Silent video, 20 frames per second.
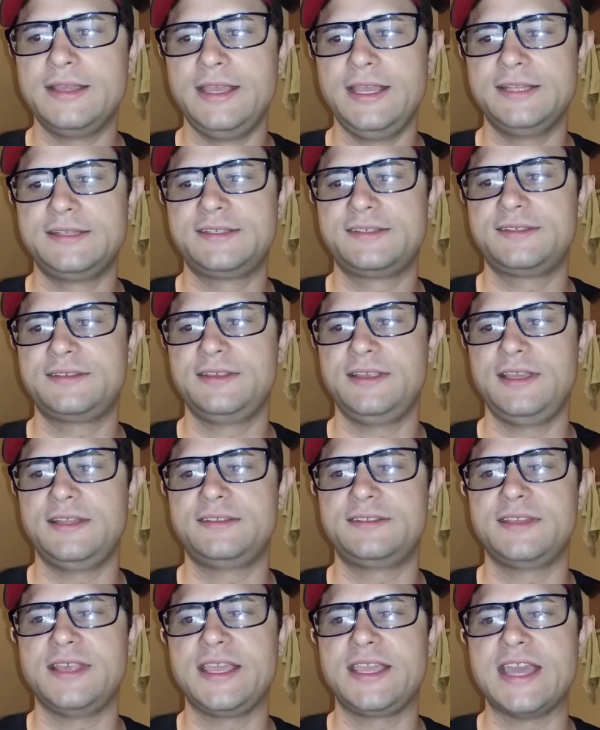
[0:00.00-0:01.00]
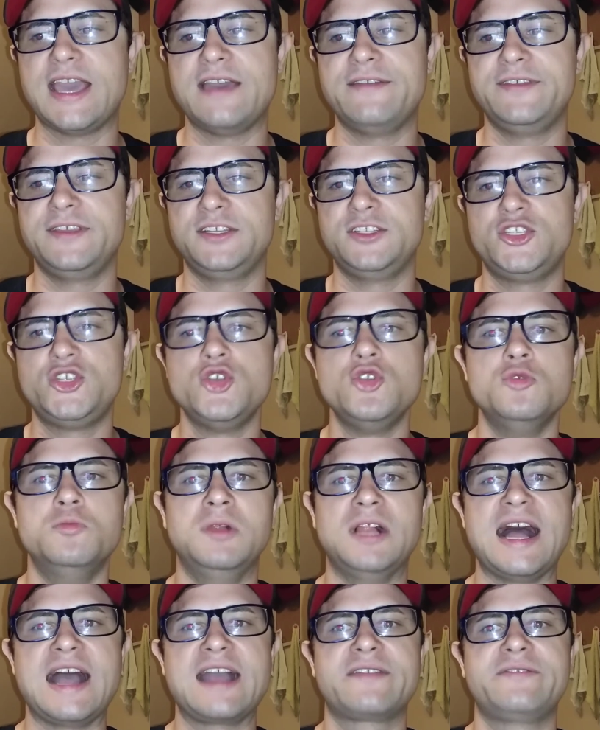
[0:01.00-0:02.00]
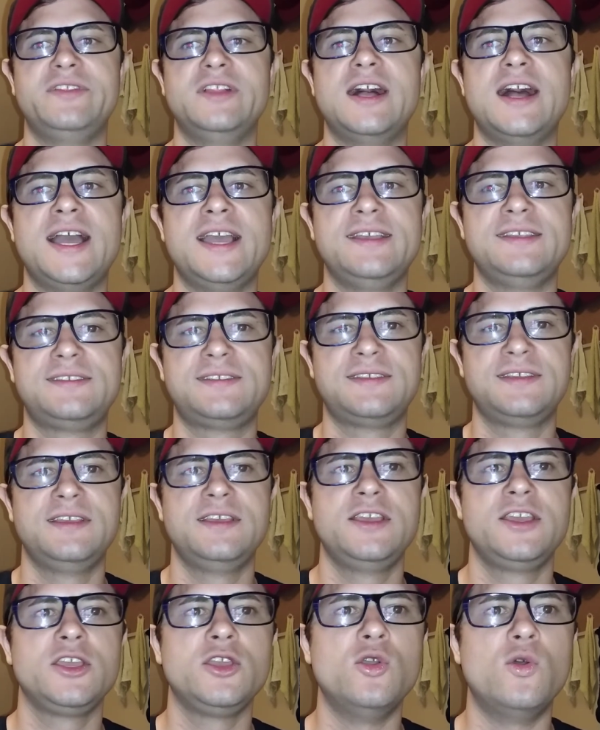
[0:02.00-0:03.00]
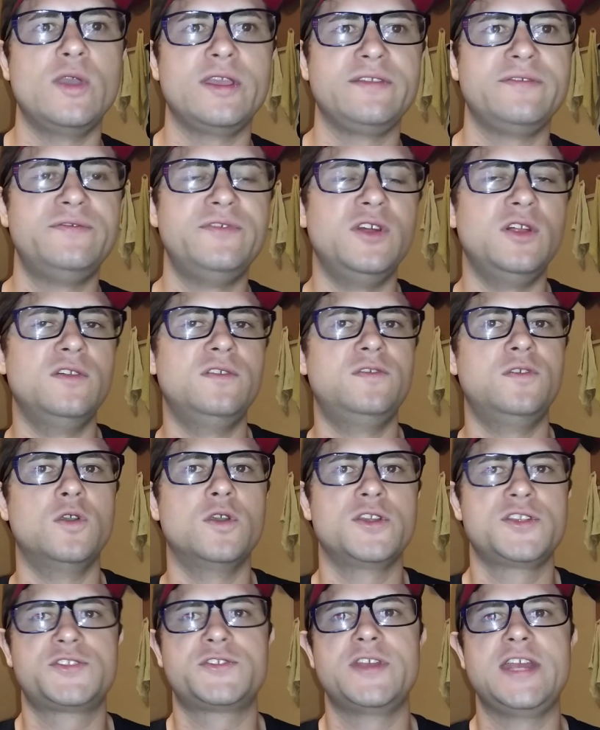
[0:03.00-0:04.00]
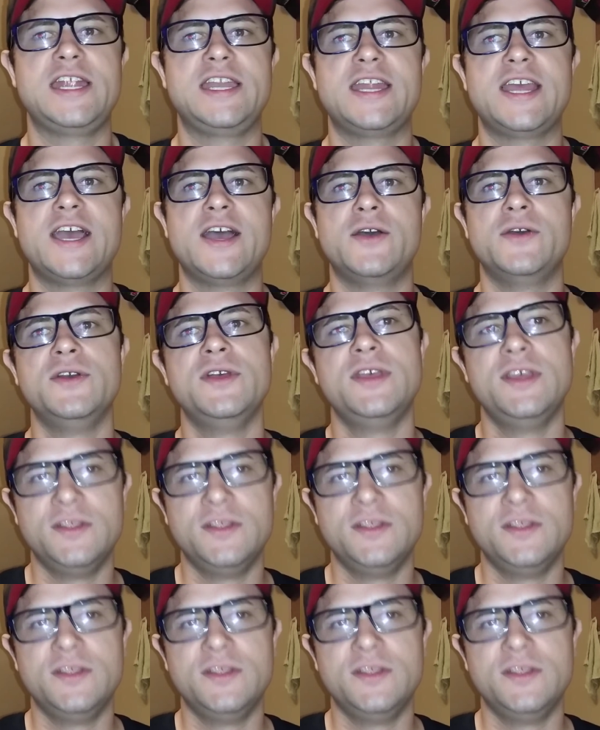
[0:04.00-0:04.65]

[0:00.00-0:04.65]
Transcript: it's it's like having two Blackflies going full force right now.